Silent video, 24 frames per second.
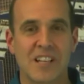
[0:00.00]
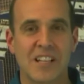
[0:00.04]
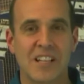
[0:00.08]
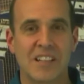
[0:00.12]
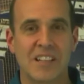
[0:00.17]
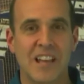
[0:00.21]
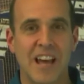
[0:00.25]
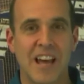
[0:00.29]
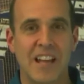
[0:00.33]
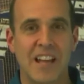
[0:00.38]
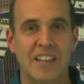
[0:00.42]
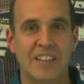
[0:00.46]
like
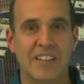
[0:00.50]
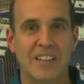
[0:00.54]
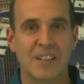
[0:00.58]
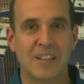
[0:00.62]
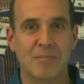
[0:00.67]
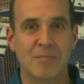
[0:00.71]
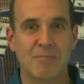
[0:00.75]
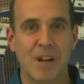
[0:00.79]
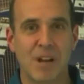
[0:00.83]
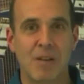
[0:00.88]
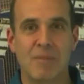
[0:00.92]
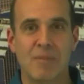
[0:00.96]
that,
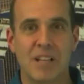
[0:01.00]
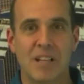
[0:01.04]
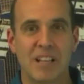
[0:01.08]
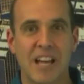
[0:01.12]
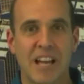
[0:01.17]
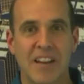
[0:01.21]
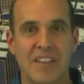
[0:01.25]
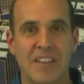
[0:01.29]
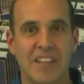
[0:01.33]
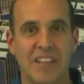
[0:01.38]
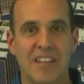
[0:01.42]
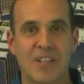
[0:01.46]
the, probably a
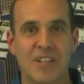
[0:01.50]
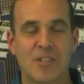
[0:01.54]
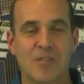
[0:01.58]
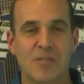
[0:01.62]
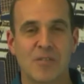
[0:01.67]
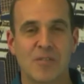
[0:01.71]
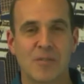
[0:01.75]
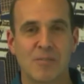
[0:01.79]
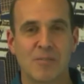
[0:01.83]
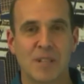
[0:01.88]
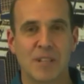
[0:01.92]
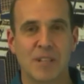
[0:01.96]
lot of the kids are
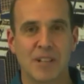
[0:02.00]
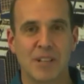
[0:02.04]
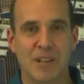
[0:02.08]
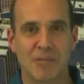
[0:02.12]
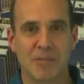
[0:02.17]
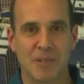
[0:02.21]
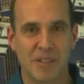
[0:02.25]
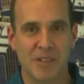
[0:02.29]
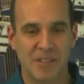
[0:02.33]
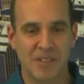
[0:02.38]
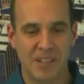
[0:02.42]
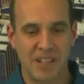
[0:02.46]
familiar
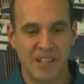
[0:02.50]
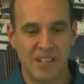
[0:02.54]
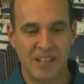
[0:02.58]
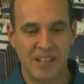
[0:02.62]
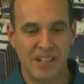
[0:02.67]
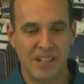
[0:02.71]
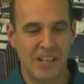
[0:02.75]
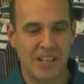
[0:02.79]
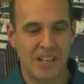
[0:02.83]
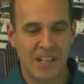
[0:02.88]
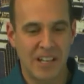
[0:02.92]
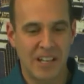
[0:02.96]
with the
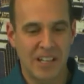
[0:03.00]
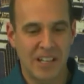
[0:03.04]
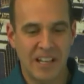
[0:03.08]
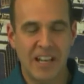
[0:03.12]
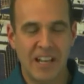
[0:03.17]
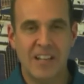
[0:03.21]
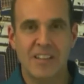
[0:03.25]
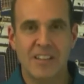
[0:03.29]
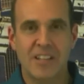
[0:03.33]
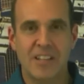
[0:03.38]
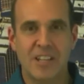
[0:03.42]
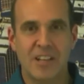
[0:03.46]
uh, kind
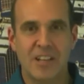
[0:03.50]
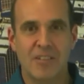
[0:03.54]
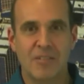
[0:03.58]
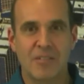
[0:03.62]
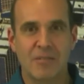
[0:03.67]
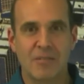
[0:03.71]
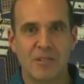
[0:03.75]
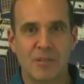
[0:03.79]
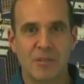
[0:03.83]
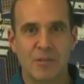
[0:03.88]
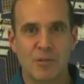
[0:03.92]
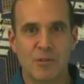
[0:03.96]
of the uh,
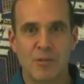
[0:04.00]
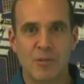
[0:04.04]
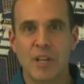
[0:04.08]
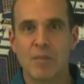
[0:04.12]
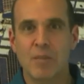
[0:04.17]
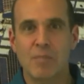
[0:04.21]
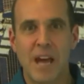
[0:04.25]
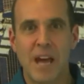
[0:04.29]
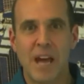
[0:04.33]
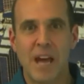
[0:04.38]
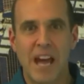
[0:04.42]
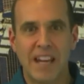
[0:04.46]
the
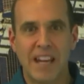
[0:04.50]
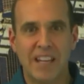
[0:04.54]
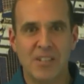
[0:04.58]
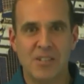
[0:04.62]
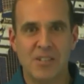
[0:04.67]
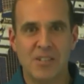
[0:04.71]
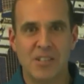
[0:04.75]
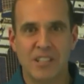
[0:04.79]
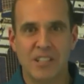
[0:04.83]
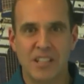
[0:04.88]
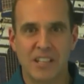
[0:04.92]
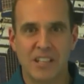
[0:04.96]
drink packets
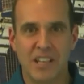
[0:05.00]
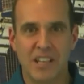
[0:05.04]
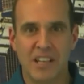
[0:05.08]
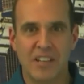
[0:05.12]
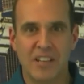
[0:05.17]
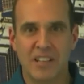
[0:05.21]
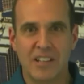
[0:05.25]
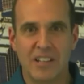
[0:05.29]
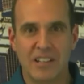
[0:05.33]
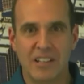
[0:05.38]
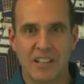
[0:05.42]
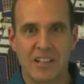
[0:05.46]
in the in
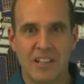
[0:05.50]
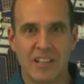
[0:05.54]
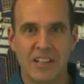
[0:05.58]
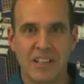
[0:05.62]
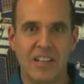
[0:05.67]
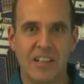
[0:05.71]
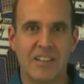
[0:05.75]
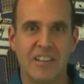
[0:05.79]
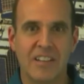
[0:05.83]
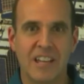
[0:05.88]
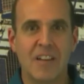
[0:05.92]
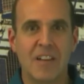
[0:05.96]
the uh,
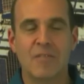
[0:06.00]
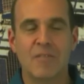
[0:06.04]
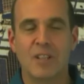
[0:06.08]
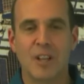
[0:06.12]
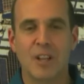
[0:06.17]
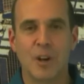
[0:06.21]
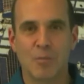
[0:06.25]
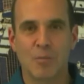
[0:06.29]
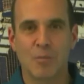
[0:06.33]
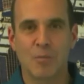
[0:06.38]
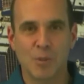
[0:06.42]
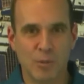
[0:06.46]
in the
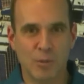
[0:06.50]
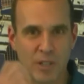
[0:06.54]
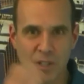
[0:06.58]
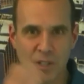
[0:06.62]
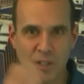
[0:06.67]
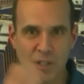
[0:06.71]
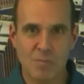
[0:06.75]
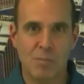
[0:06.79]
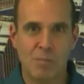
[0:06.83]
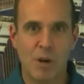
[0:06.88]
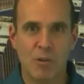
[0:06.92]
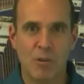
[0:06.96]
envelopes where you
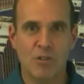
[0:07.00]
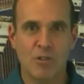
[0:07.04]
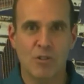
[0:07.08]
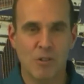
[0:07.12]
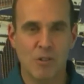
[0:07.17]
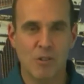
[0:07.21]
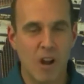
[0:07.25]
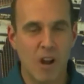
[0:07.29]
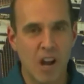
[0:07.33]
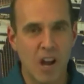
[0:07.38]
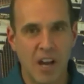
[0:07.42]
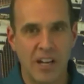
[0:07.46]
just poke a
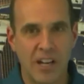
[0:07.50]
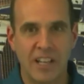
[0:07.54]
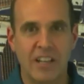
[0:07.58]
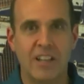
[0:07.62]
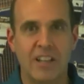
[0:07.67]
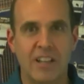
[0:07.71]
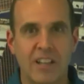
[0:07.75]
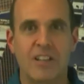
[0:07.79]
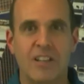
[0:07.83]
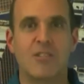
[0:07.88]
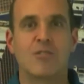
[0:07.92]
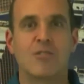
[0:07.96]
straw in it
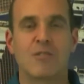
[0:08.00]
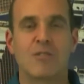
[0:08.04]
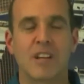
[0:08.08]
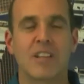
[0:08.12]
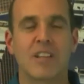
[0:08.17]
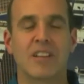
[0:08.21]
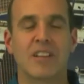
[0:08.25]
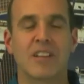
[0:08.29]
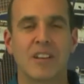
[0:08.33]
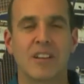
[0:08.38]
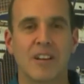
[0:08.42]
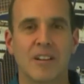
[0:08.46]
and drink
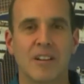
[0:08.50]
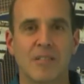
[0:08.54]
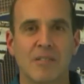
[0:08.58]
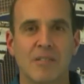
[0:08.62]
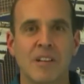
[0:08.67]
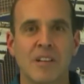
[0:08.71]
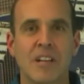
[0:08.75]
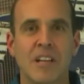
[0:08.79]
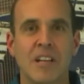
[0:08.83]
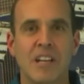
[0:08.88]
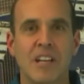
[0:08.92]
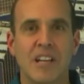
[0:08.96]
the uh,
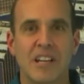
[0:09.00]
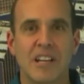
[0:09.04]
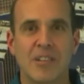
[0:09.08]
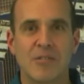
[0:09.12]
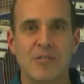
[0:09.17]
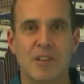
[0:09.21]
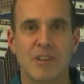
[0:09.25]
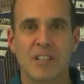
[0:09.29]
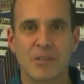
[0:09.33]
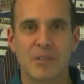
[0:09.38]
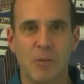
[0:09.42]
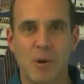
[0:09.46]
and
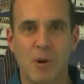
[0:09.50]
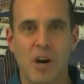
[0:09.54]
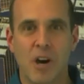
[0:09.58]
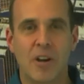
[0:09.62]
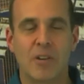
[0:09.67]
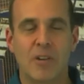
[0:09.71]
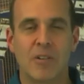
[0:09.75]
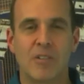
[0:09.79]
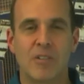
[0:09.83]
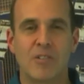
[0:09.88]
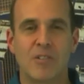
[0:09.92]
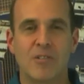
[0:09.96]
drink the
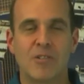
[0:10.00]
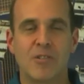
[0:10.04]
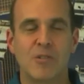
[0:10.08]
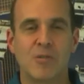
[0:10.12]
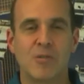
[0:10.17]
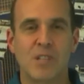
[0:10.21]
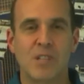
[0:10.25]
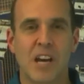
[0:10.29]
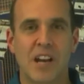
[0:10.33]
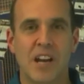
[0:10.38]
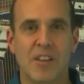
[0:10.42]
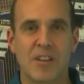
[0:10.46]
water or the
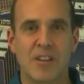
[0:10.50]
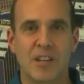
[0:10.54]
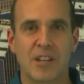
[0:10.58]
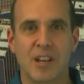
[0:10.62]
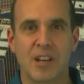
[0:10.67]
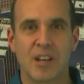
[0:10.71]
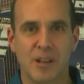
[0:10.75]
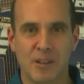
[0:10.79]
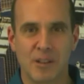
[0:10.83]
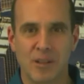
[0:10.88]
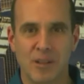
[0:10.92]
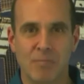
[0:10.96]
juice out of the
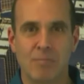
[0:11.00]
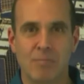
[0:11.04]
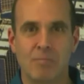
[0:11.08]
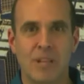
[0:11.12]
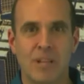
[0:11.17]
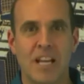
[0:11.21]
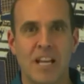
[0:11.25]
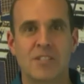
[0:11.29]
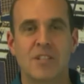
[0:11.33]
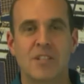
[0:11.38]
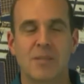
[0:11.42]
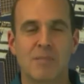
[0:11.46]
the
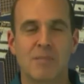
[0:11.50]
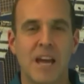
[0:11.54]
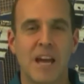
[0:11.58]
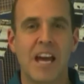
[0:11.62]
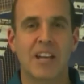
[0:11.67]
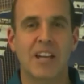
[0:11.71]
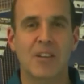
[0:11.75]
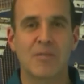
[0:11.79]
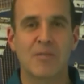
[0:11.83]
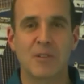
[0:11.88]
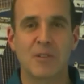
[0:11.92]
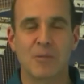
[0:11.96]
plastic
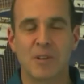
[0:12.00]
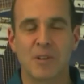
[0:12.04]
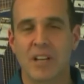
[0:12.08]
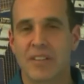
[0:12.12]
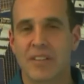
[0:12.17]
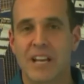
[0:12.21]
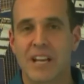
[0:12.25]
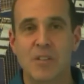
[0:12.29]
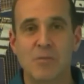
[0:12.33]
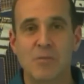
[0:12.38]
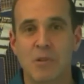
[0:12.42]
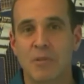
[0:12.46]
bag, if you will.
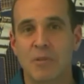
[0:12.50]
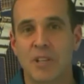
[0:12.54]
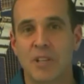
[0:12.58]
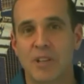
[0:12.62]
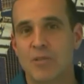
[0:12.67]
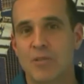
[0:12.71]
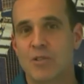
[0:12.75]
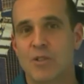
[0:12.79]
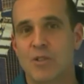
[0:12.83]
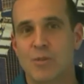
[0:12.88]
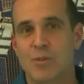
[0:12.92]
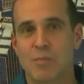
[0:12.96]
That's what we
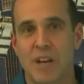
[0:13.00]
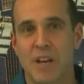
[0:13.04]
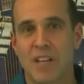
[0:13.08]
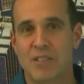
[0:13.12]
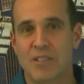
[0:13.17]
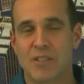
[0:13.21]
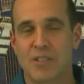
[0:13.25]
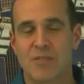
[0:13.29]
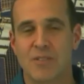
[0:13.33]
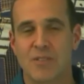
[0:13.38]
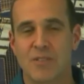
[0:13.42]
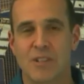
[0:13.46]
use in
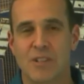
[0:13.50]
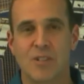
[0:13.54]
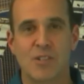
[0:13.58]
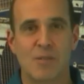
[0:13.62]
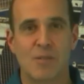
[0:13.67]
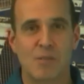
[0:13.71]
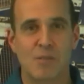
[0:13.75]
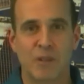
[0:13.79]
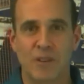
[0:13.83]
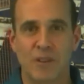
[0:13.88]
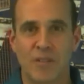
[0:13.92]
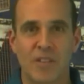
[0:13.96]
space. It's very
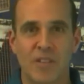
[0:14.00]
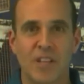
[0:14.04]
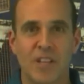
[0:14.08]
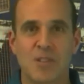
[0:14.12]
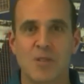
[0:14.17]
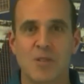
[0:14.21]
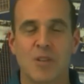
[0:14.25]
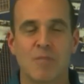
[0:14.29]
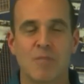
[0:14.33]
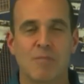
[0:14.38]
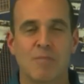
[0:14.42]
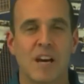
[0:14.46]
similar to things
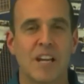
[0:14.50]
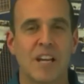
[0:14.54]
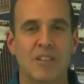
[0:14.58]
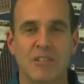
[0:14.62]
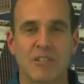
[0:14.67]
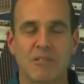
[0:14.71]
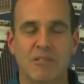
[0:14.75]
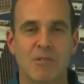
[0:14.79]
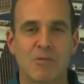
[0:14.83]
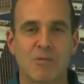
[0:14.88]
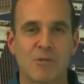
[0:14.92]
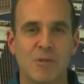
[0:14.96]
you could buy at the
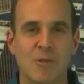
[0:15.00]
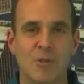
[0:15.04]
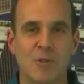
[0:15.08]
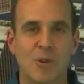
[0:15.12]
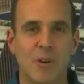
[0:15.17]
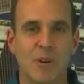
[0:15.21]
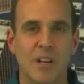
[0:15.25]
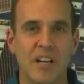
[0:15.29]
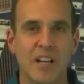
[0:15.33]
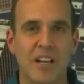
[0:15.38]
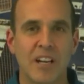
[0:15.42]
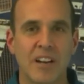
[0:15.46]
grocery
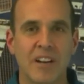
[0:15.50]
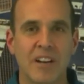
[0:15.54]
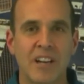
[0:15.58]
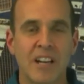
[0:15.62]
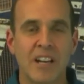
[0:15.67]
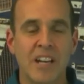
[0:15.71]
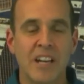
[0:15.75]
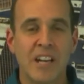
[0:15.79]
store here.